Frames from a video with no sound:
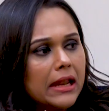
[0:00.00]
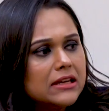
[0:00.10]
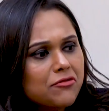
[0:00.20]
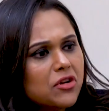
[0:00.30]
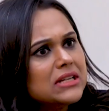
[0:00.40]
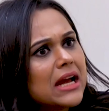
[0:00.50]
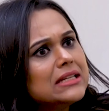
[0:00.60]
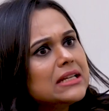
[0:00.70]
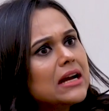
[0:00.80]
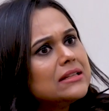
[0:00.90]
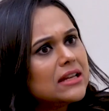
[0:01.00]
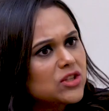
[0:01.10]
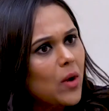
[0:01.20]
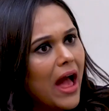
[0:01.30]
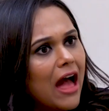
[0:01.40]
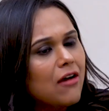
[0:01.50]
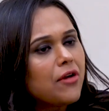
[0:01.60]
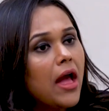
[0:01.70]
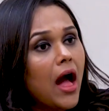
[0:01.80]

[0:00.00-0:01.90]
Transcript: different ideas that you have